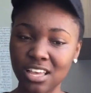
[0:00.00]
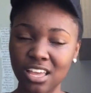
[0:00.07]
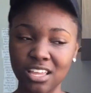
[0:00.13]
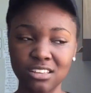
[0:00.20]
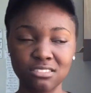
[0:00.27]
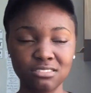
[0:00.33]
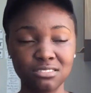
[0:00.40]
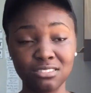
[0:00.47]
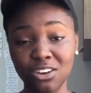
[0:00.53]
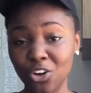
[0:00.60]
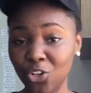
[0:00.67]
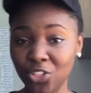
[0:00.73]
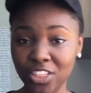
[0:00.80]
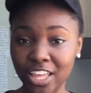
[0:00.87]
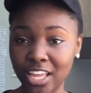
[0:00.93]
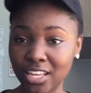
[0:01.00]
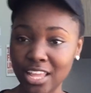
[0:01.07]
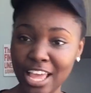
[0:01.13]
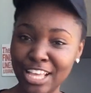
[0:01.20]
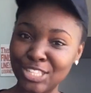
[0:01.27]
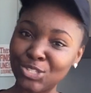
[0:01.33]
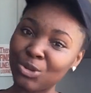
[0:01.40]
and all
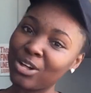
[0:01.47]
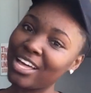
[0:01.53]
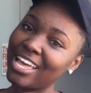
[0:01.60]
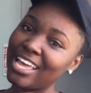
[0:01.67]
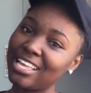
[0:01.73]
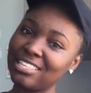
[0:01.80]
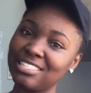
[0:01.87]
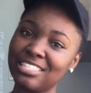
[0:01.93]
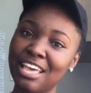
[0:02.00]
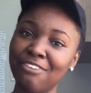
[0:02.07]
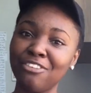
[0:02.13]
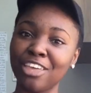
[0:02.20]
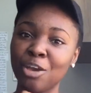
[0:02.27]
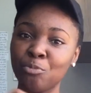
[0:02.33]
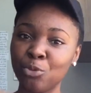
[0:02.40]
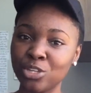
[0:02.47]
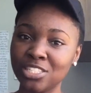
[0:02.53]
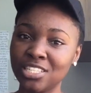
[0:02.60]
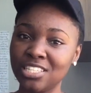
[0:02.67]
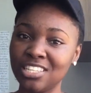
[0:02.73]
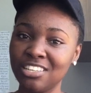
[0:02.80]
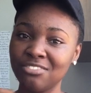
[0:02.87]
that, as well as having a
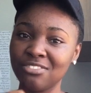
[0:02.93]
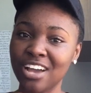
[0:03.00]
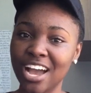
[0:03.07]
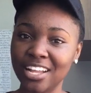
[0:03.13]
positive